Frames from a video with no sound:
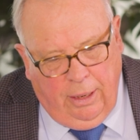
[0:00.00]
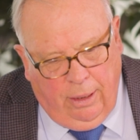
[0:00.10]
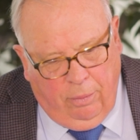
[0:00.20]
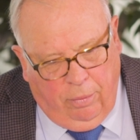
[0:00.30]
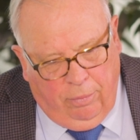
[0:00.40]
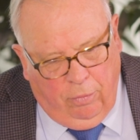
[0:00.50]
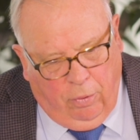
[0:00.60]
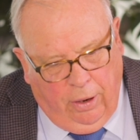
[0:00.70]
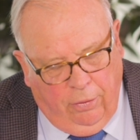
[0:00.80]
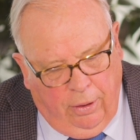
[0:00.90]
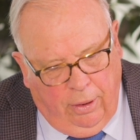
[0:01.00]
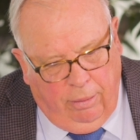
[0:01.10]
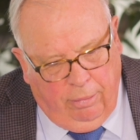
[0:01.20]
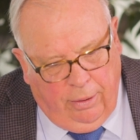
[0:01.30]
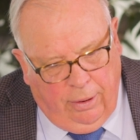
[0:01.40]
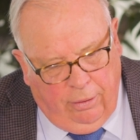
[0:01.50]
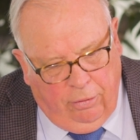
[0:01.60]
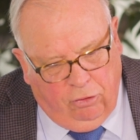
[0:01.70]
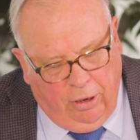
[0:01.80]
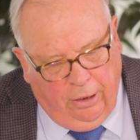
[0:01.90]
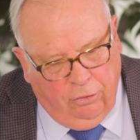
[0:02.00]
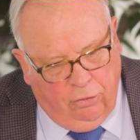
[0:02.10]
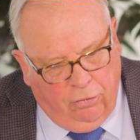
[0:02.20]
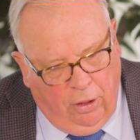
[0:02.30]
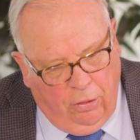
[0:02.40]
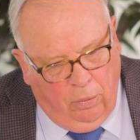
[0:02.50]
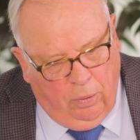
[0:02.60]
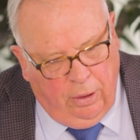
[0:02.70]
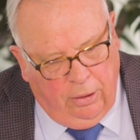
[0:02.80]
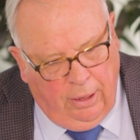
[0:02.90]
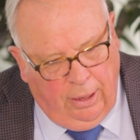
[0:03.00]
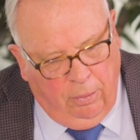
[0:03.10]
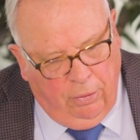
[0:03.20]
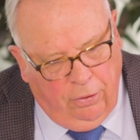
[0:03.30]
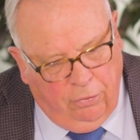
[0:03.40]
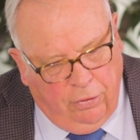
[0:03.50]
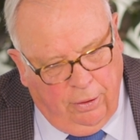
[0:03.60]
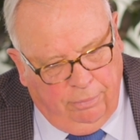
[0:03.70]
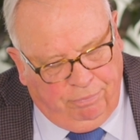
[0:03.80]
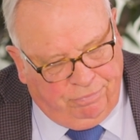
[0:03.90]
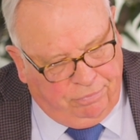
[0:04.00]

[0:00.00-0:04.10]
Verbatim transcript: Uh, one of the challenges, though, that we are dealing with is that